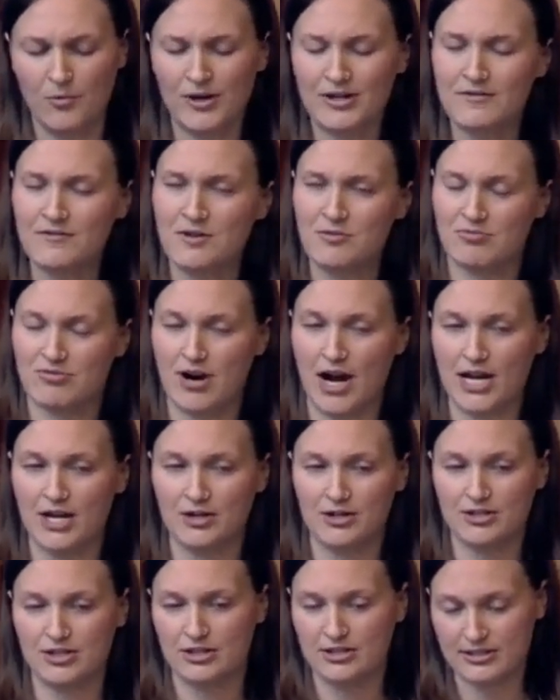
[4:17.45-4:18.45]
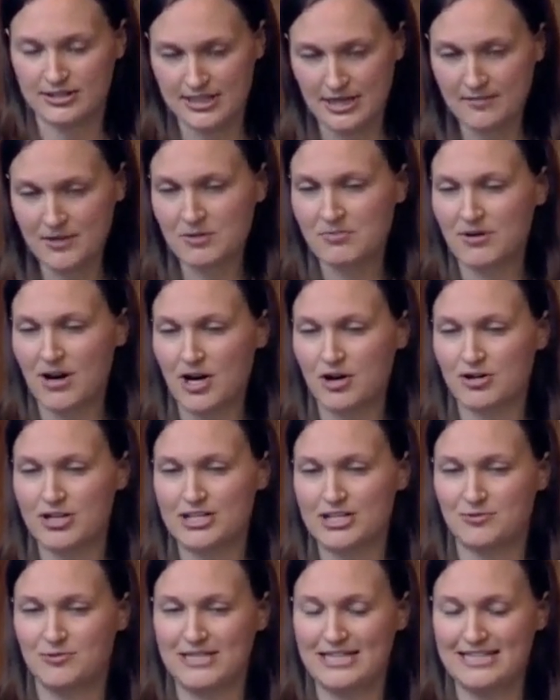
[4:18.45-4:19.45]
some of the
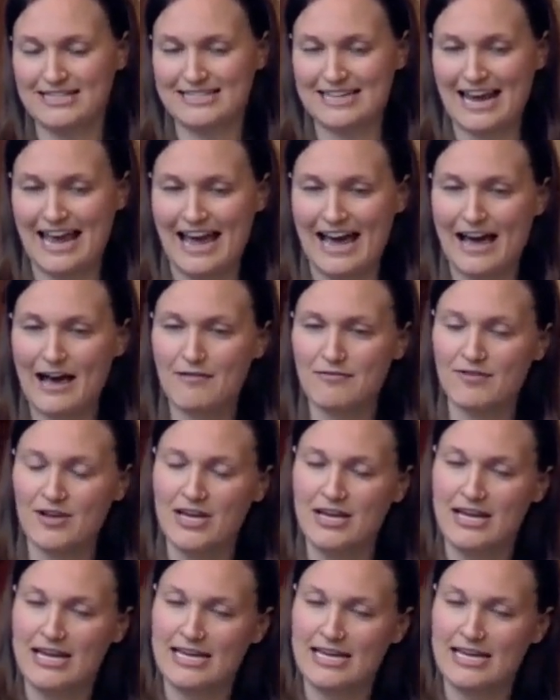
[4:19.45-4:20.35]
priorities we need to have,